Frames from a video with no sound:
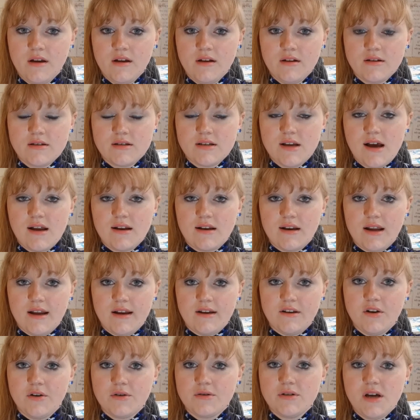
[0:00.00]
Sadly,
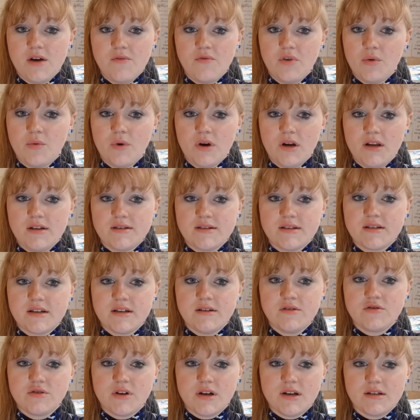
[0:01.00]
not everyone is as
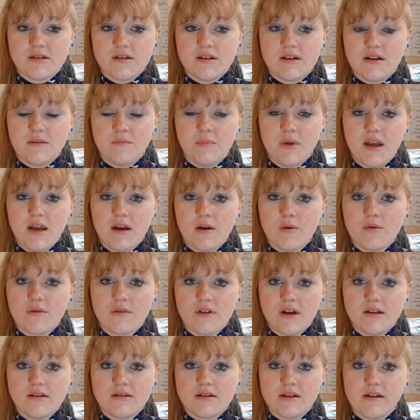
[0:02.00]
interested in being
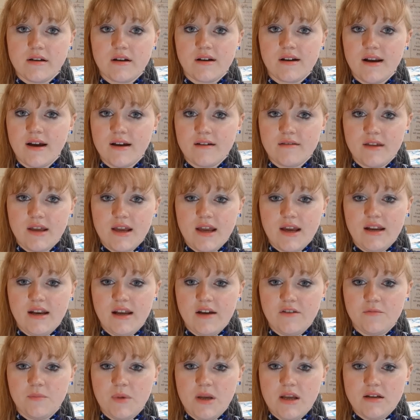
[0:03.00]
authentic like the
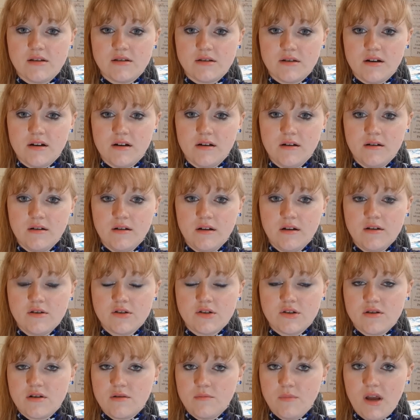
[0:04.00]
ENFPs are,
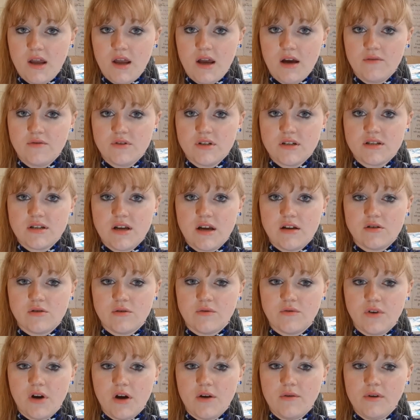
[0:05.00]
so they may have to settle
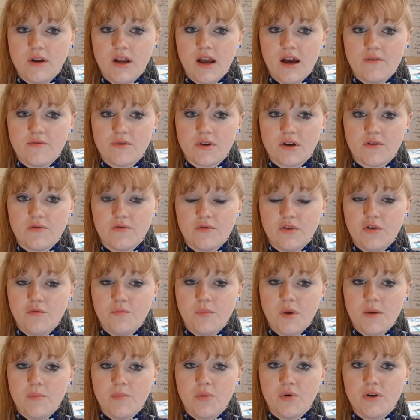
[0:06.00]
for only having a few
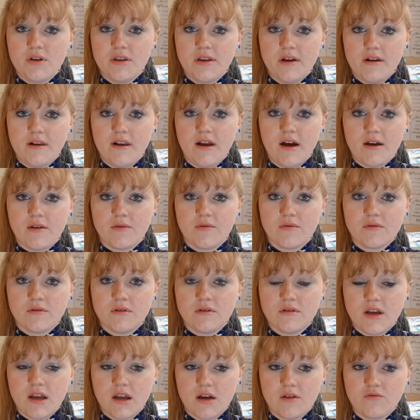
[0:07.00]
people in their life
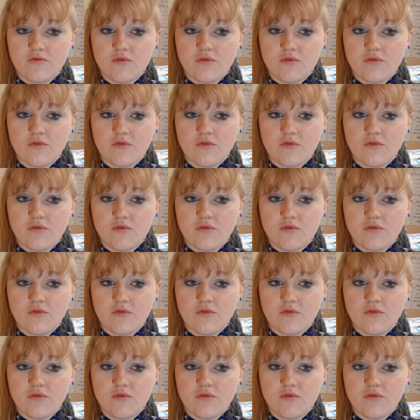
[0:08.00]
that they can